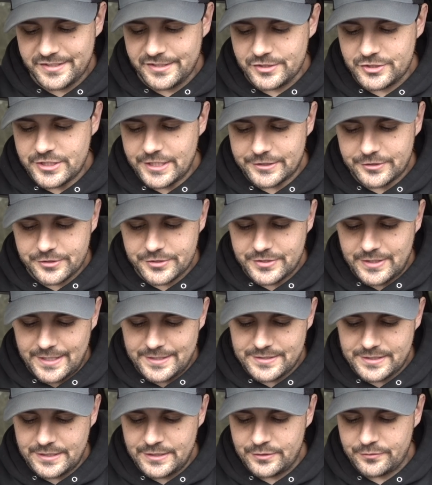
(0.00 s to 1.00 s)
The injector
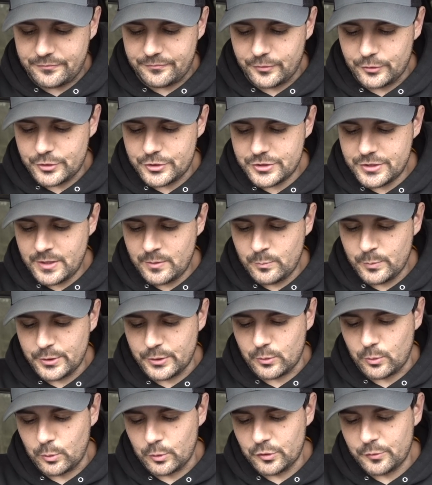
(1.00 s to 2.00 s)
size in the first gen, what are
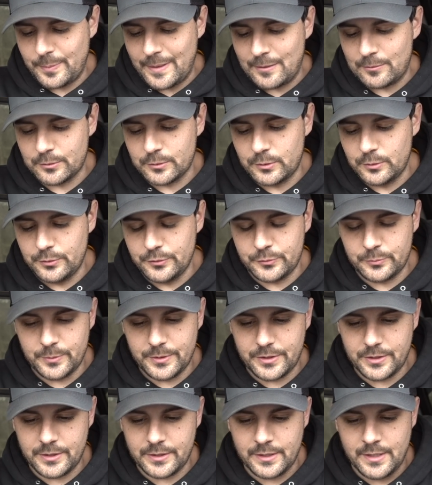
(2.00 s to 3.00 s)
your horsepower goals
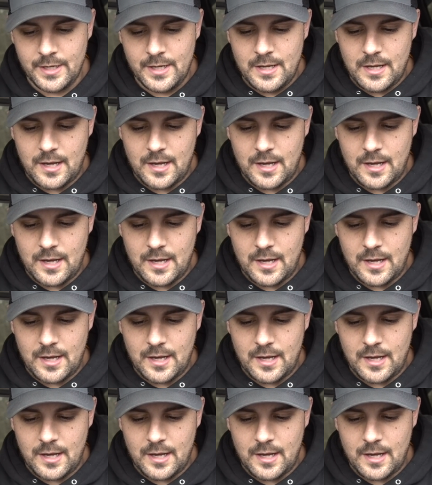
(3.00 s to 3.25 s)
with it?